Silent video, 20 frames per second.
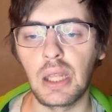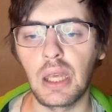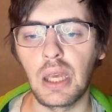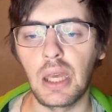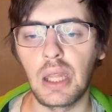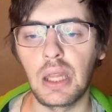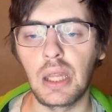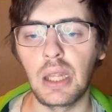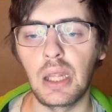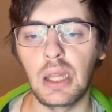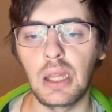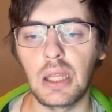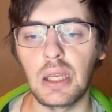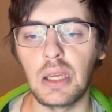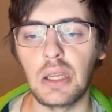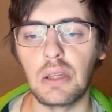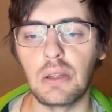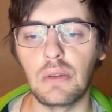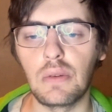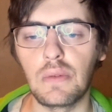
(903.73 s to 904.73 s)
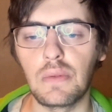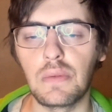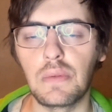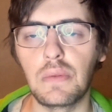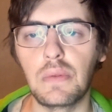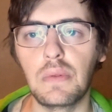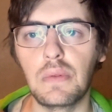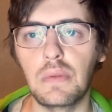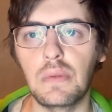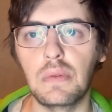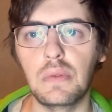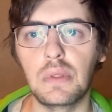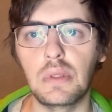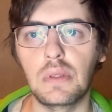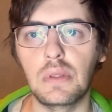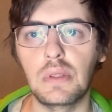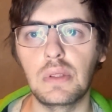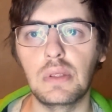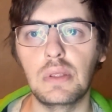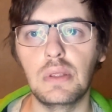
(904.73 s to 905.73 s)
got tired of
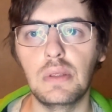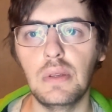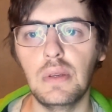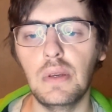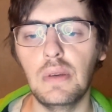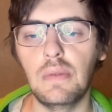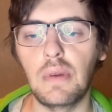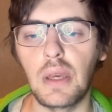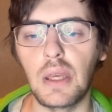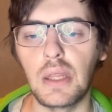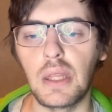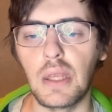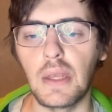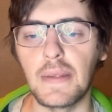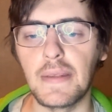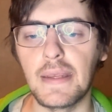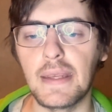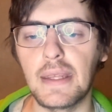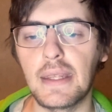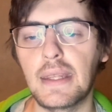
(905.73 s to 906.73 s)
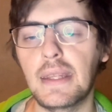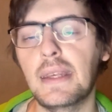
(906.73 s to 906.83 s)
waiting